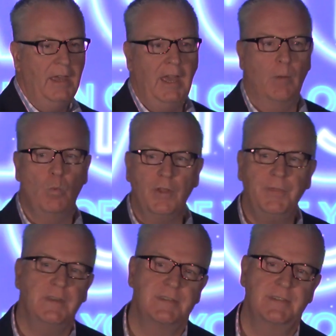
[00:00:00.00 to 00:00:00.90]
And what
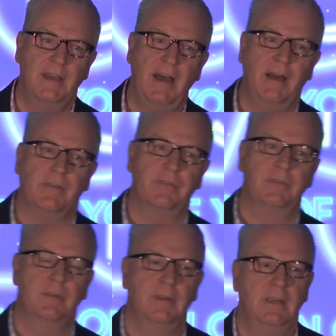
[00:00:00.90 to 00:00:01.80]
this does
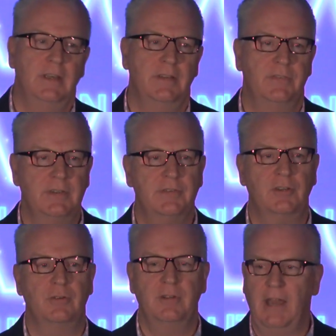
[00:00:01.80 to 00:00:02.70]
is this
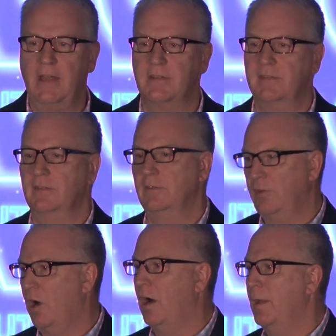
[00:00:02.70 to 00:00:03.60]
creates
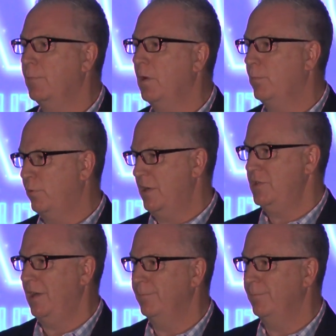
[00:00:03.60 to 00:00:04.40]
time pressure.